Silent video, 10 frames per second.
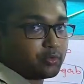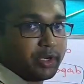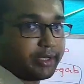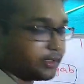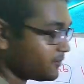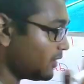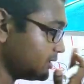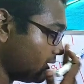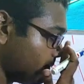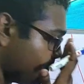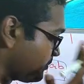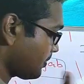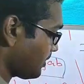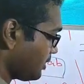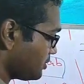it further.
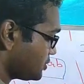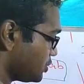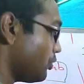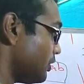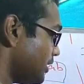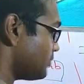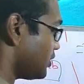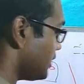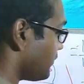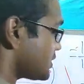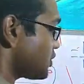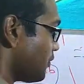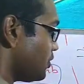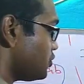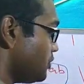So what we have to write? First of
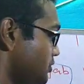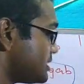all, to use the